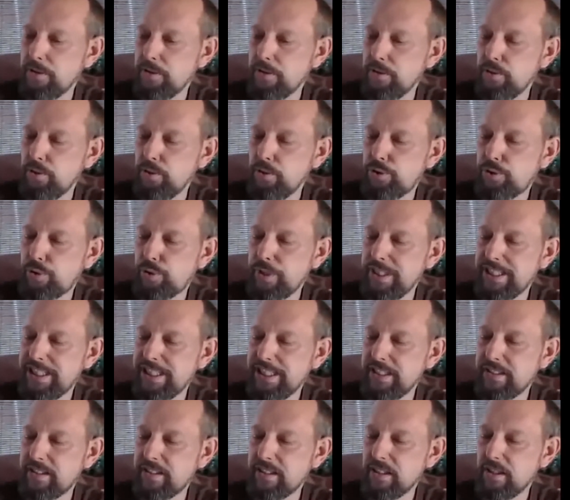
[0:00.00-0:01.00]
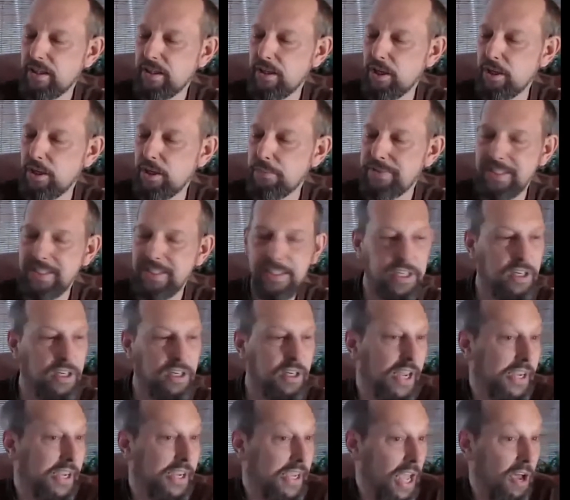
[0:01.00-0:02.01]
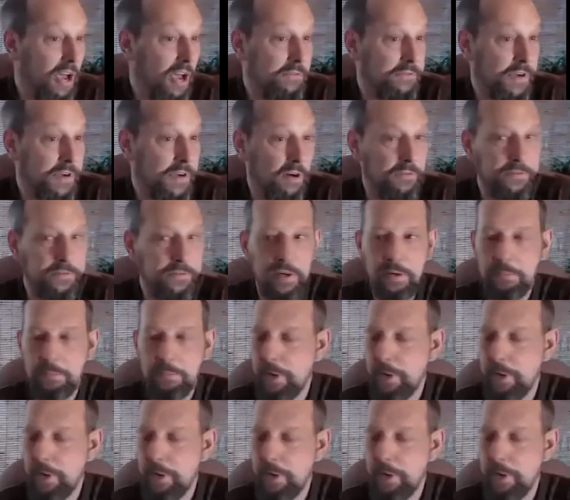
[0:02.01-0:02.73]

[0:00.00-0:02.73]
nutritious herbs in here, like alfalfa.